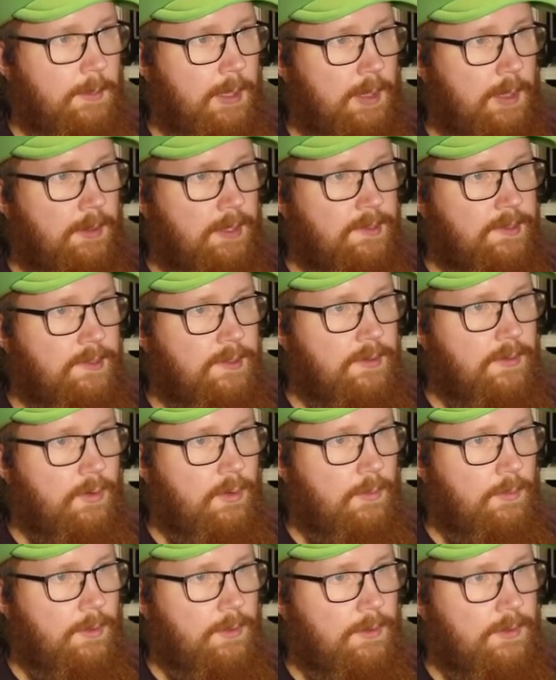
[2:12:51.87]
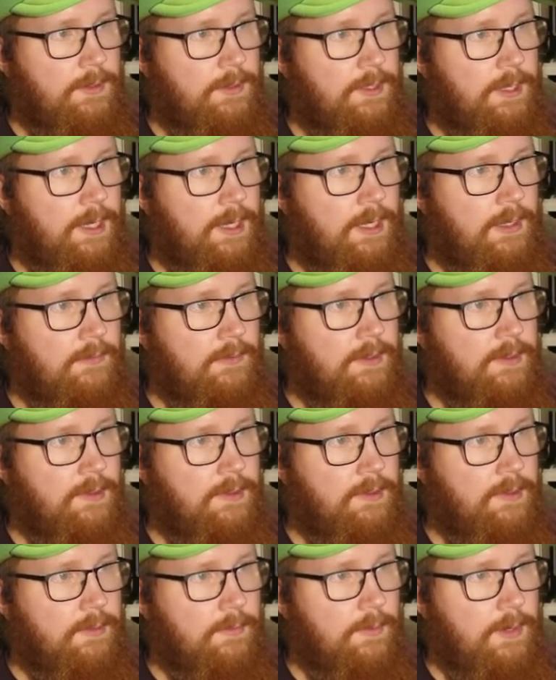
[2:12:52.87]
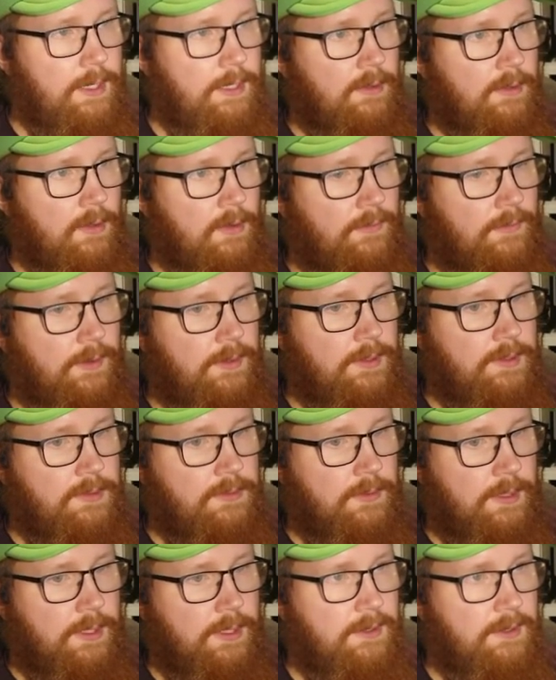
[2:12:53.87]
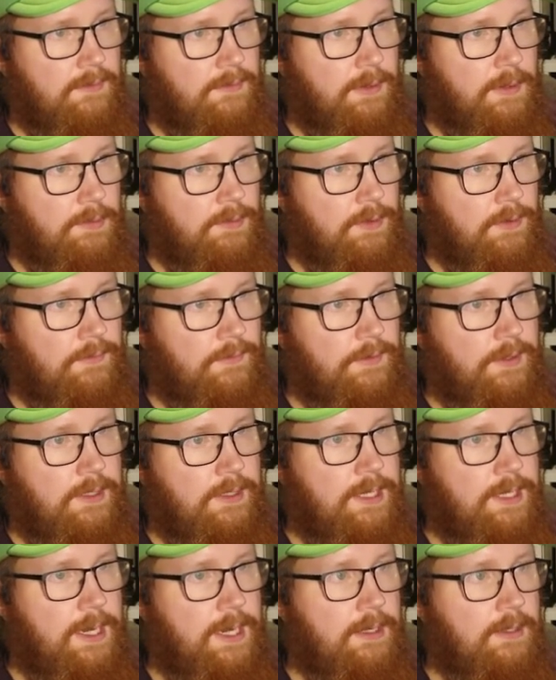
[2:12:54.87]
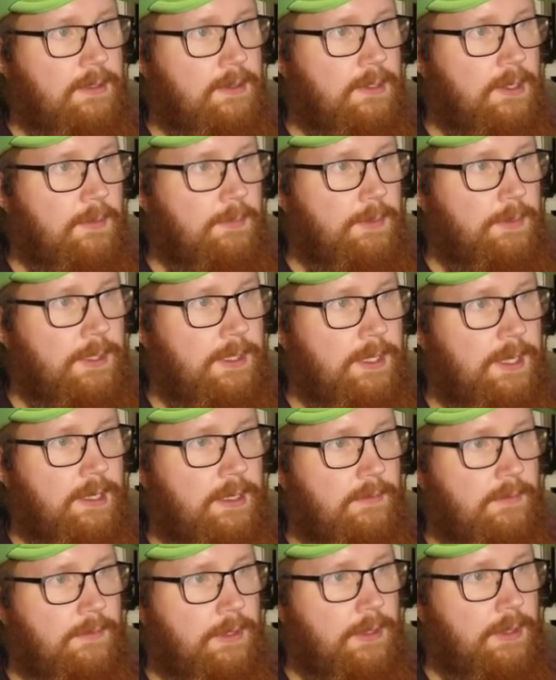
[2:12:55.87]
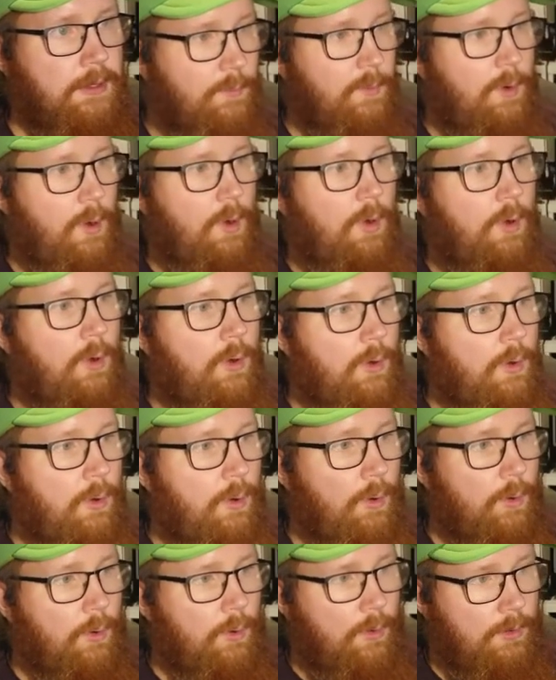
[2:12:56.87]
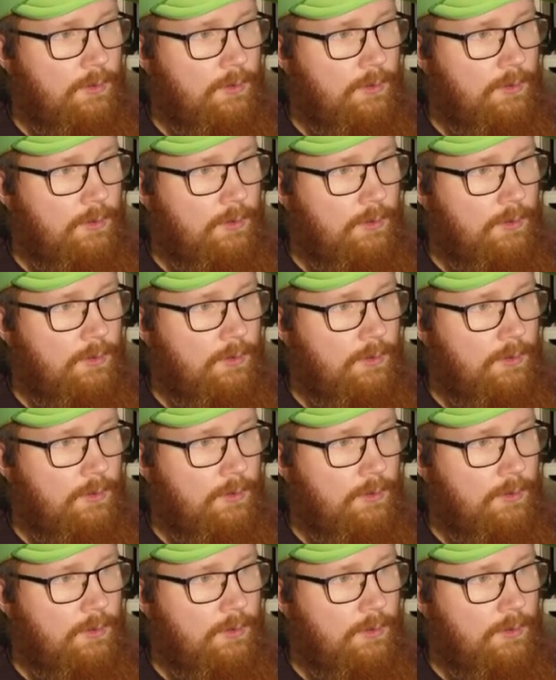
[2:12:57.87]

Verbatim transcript: Magma isn't normal. The ivy is cracked. It's all very strange. I found something tangled up in the ivy though. Whoa!